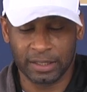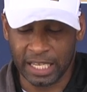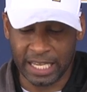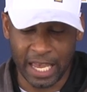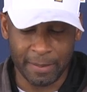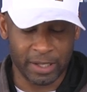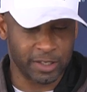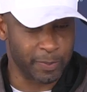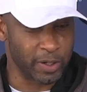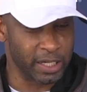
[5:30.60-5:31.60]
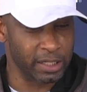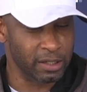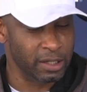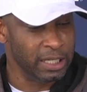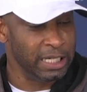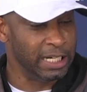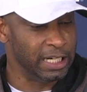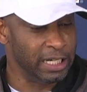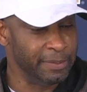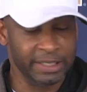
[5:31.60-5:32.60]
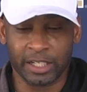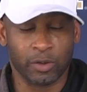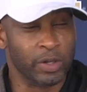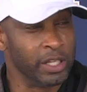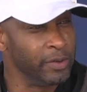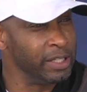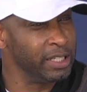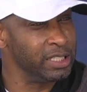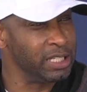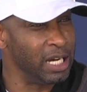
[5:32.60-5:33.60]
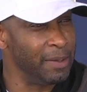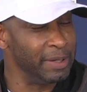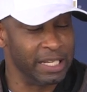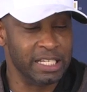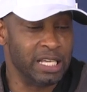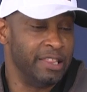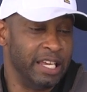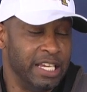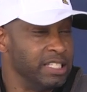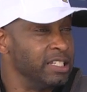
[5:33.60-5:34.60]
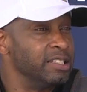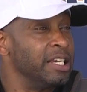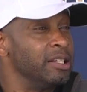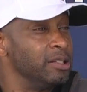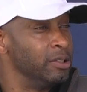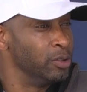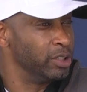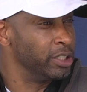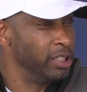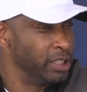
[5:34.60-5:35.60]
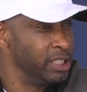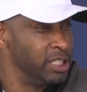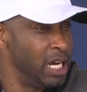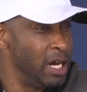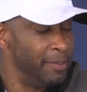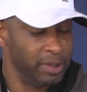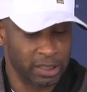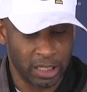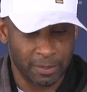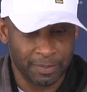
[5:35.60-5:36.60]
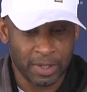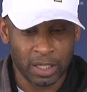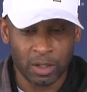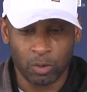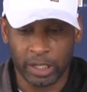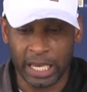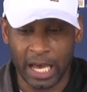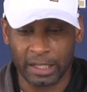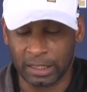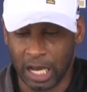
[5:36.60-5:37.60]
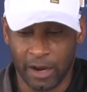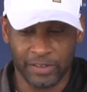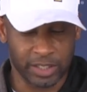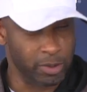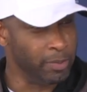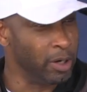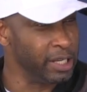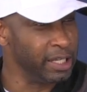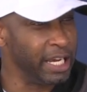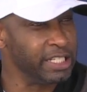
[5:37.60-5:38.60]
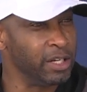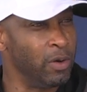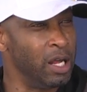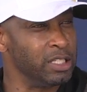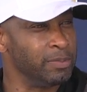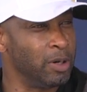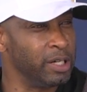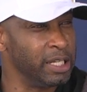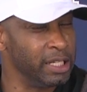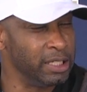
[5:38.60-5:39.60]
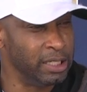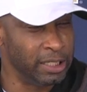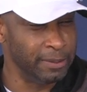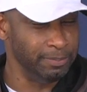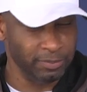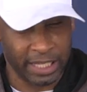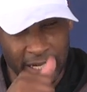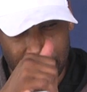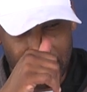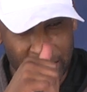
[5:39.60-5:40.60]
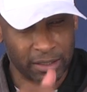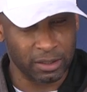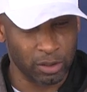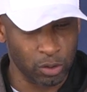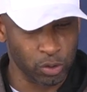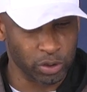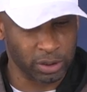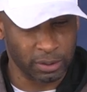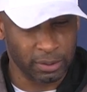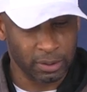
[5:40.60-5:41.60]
He came in the spring, did a really, really good job, and I think he's continued doing a good job. We brought in KJ Wallace, brought in Kenny Bennett, who's